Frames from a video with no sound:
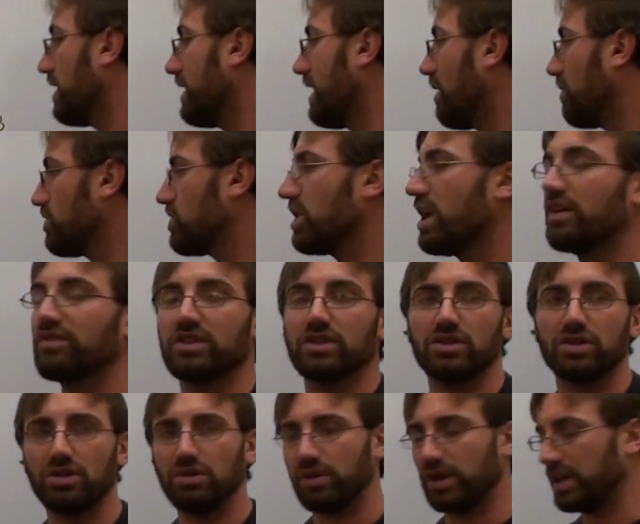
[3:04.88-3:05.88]
Now what you have to
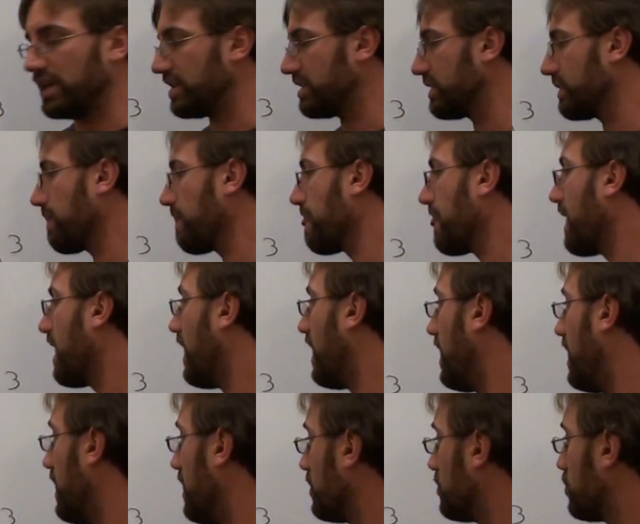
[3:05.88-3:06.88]
do is
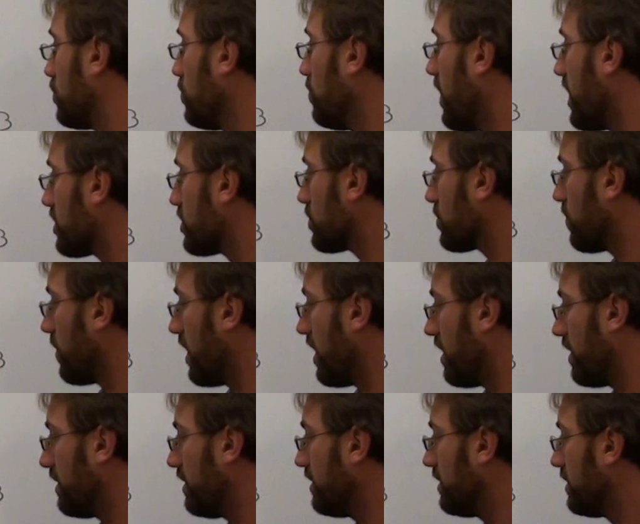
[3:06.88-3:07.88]
2x
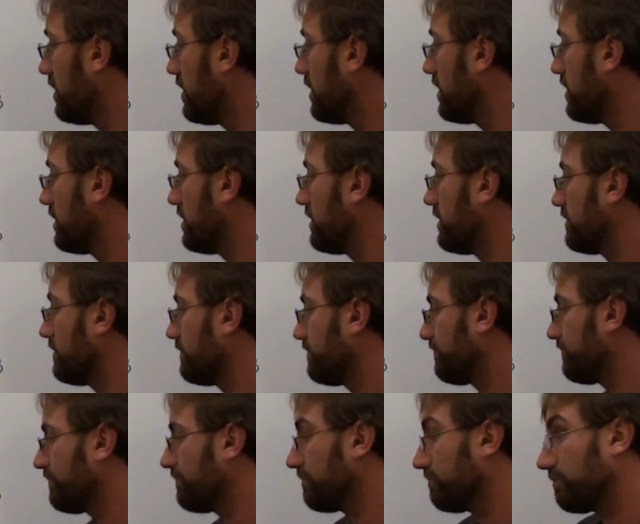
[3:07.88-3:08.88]
squared
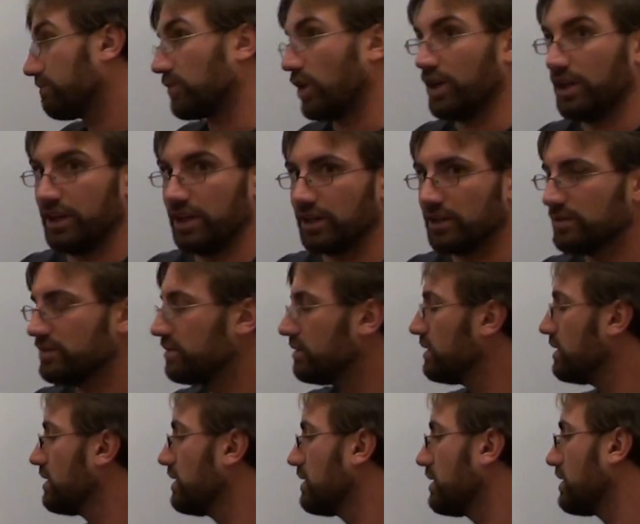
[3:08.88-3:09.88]
right here
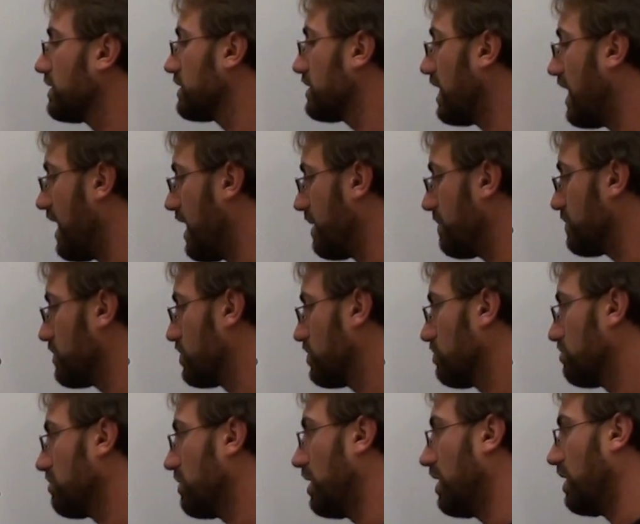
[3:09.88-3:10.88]

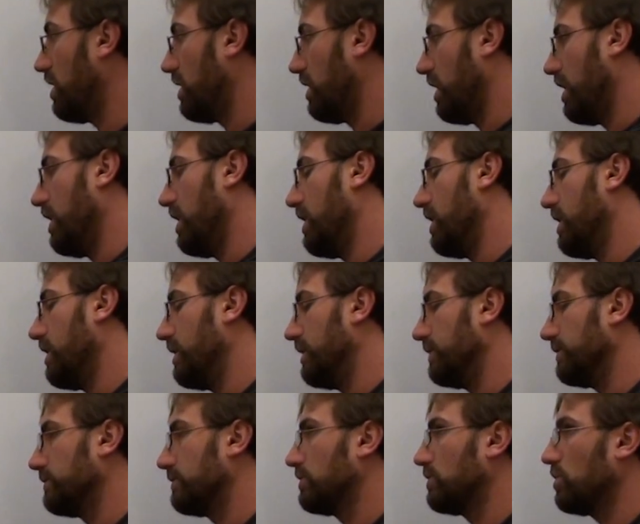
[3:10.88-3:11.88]
times
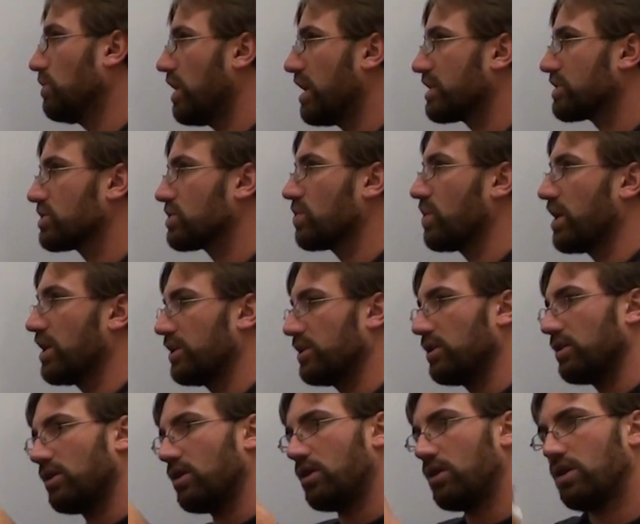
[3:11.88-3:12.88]
2x
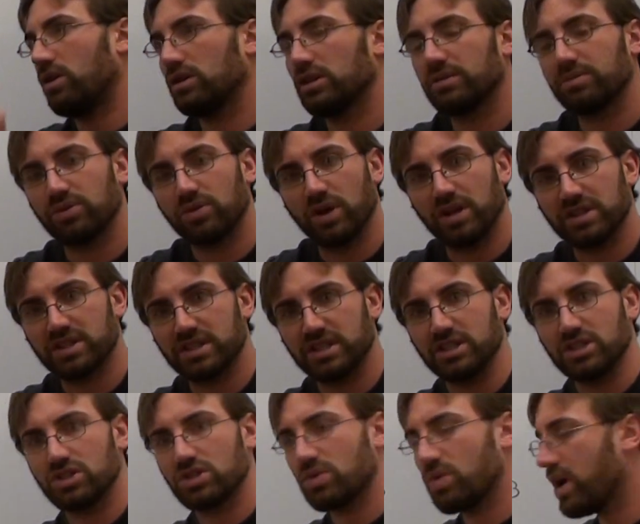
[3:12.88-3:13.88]
squared all in
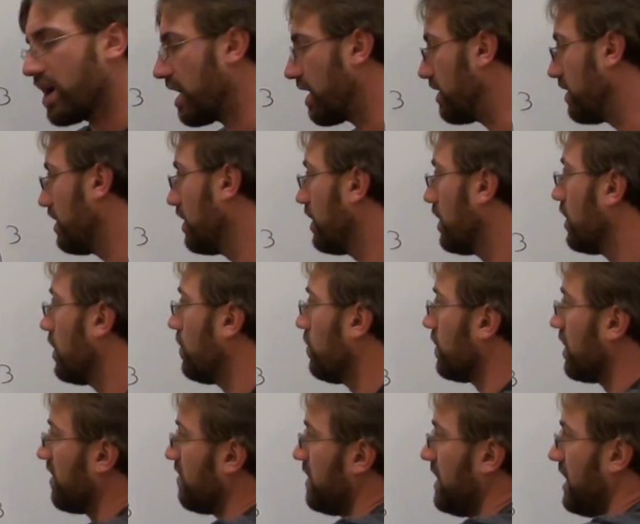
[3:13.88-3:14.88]
parentheses squared
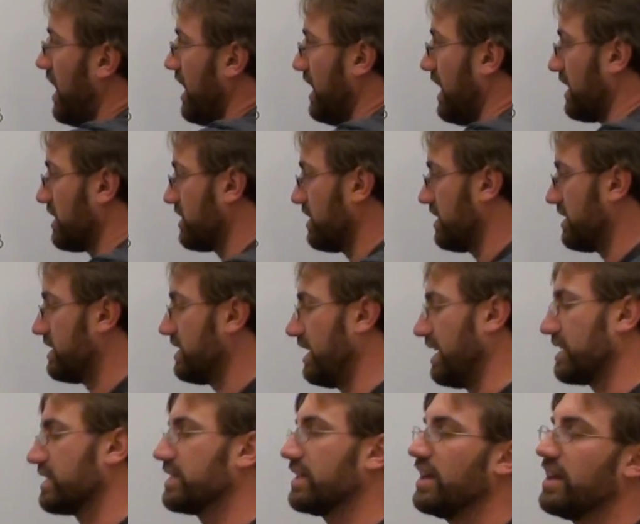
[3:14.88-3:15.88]
will give me 8x to the
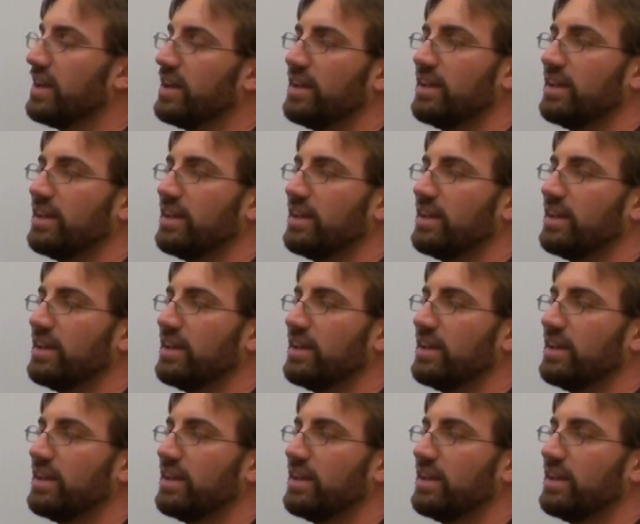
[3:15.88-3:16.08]
sixth.